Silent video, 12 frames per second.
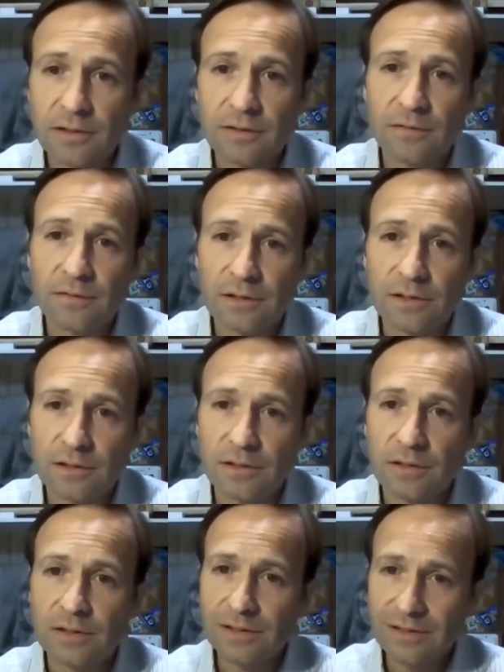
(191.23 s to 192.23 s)
of
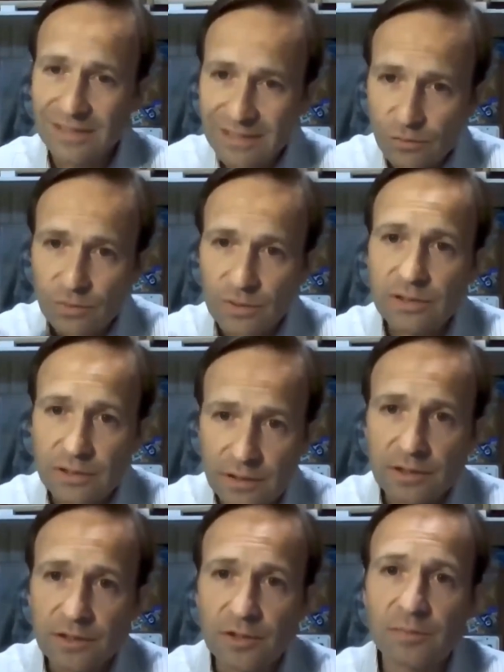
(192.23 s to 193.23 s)
the
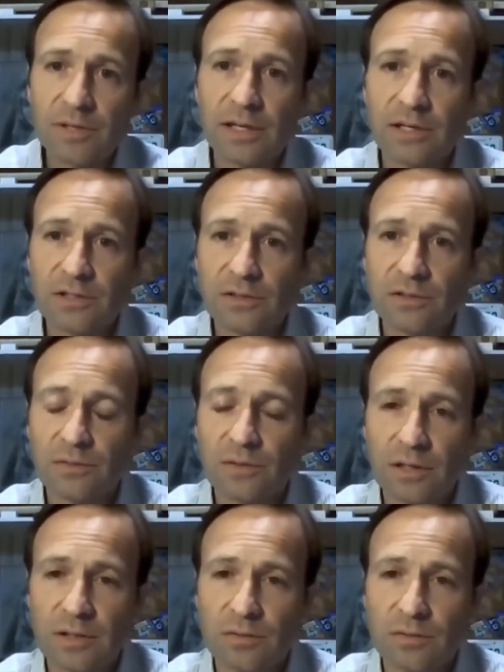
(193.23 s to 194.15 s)
decrease in the income tax